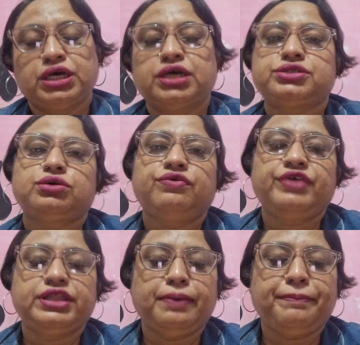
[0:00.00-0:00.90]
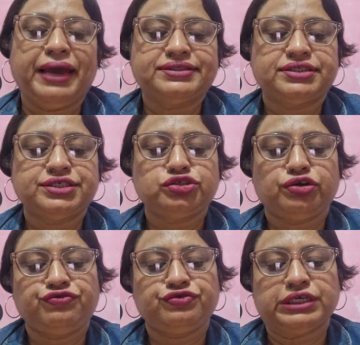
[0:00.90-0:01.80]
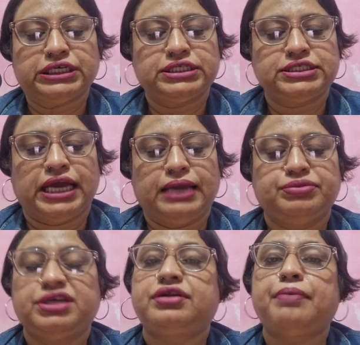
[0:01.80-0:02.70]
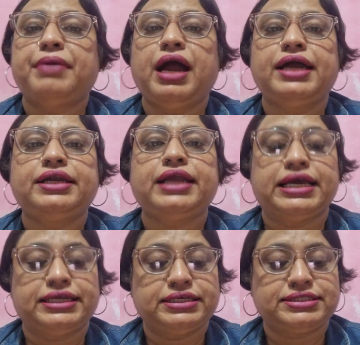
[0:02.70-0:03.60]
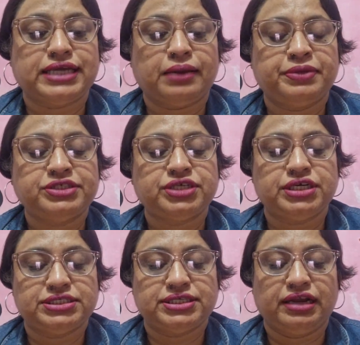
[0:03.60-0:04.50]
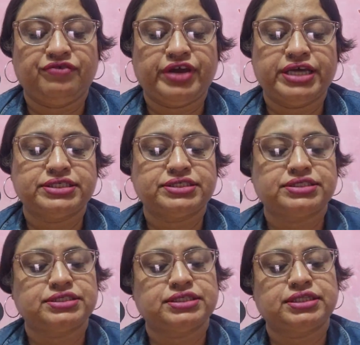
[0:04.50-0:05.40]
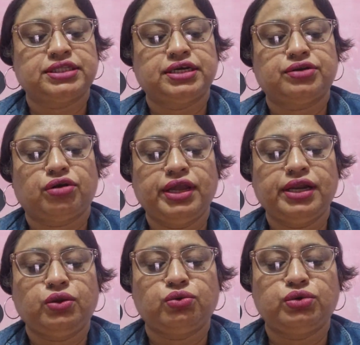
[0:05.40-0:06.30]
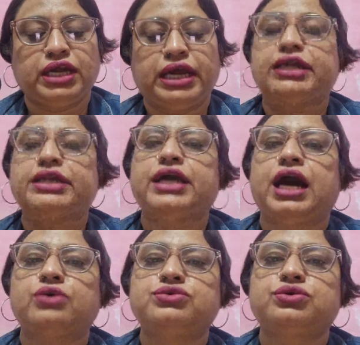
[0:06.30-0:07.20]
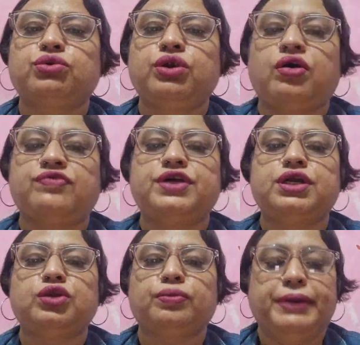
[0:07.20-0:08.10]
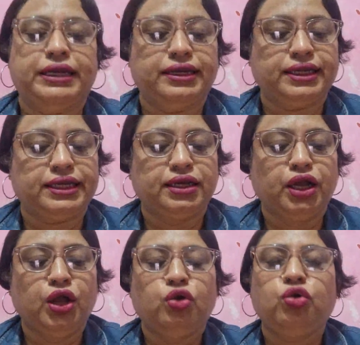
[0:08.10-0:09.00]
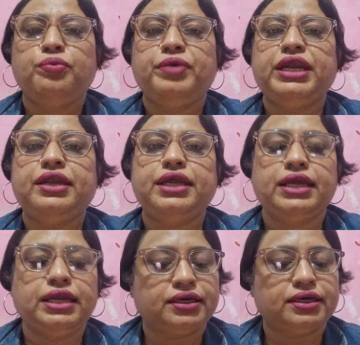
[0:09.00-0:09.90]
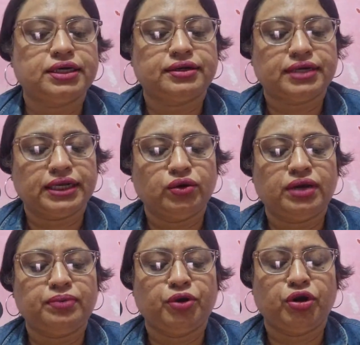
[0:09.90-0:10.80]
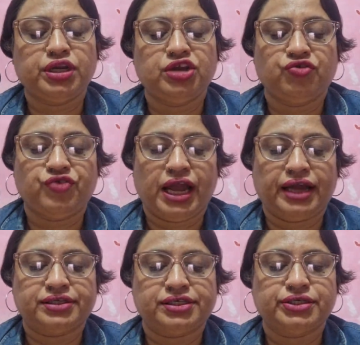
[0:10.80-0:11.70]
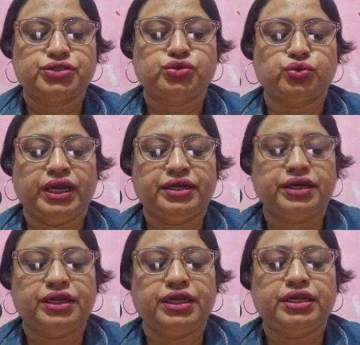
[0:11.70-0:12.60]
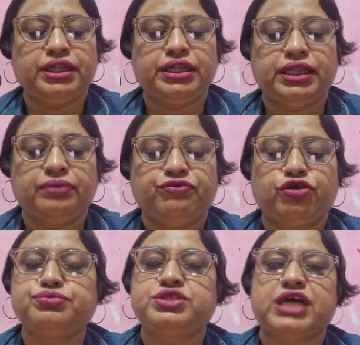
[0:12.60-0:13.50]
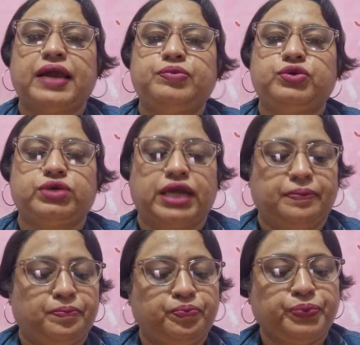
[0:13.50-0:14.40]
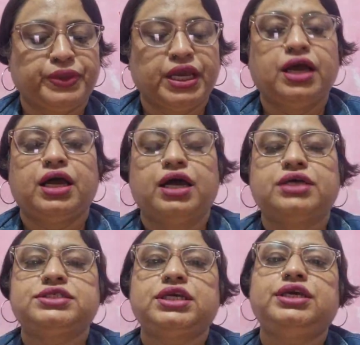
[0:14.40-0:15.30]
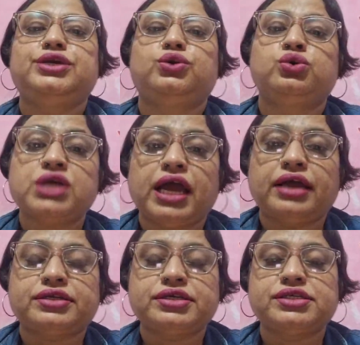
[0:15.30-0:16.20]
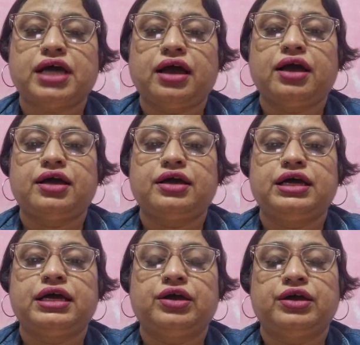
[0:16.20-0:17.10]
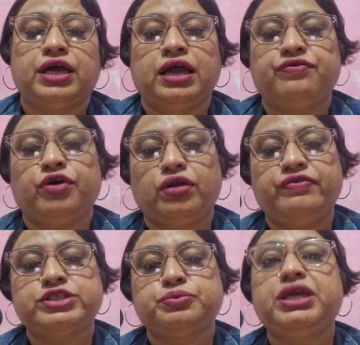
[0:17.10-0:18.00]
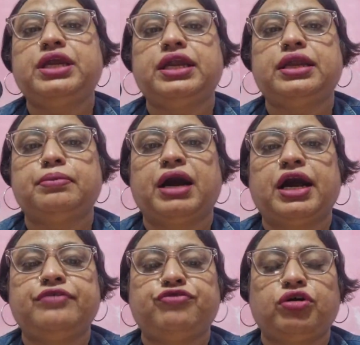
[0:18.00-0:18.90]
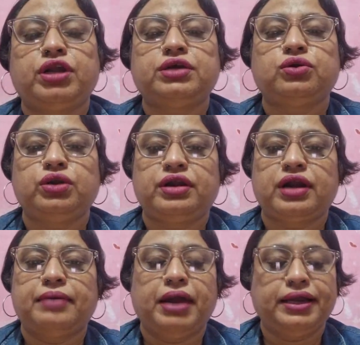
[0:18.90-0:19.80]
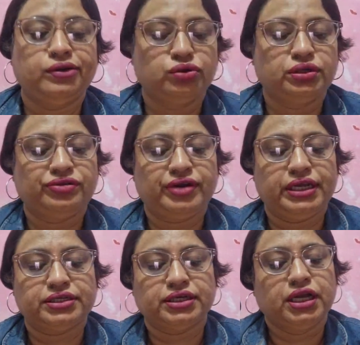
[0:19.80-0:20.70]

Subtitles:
So, with the passage of time, the drama had established itself as the royal court and in the household of the nobility, who maintained a regular body of actors to entertain them from time to time. See, good actors have always been in demand for a good drama and good theatre.